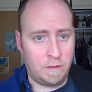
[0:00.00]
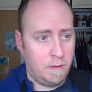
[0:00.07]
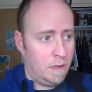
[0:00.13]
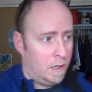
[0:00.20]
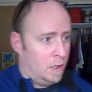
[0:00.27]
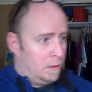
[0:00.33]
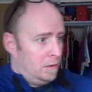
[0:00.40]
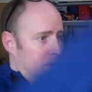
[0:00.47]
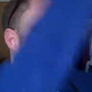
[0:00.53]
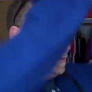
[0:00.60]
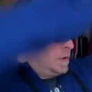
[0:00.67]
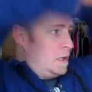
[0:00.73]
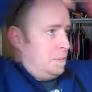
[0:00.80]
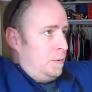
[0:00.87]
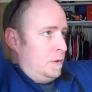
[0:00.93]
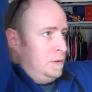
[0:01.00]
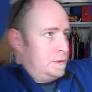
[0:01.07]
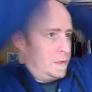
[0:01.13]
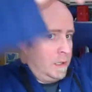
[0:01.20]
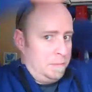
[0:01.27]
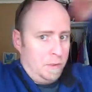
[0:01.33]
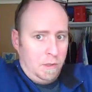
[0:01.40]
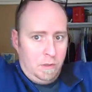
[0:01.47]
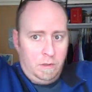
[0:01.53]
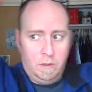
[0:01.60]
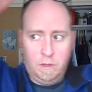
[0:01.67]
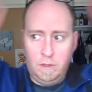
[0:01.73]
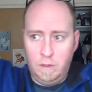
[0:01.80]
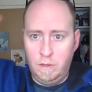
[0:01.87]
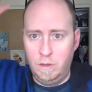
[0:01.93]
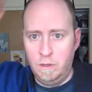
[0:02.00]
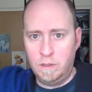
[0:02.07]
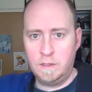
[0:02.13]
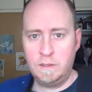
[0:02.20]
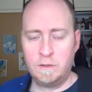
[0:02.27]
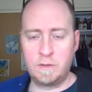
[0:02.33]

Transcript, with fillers: oh, skipper, skipper, whoo!